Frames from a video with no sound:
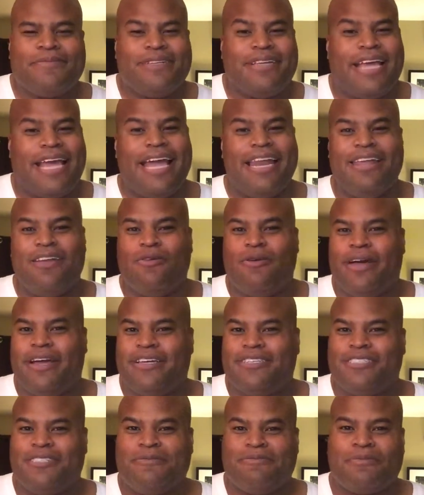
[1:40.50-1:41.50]

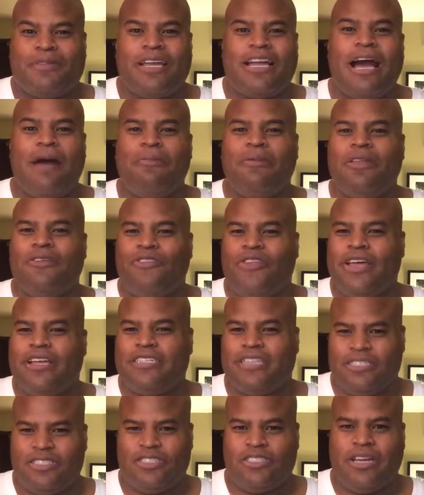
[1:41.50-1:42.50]
Anyways, a couple of things
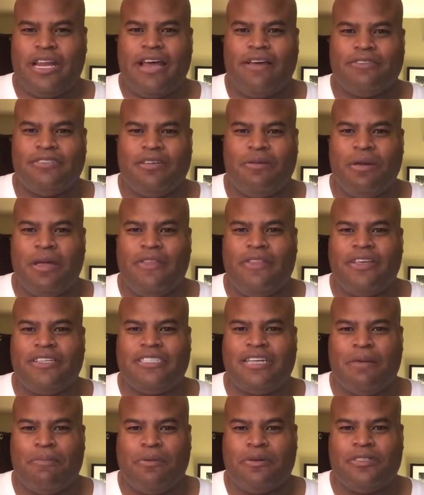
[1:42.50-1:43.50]
that stood out to me in
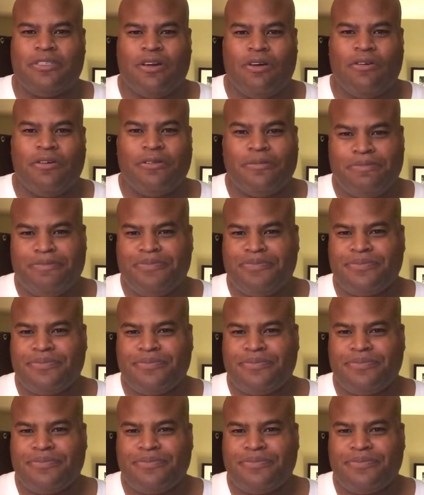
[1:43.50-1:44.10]
this episode.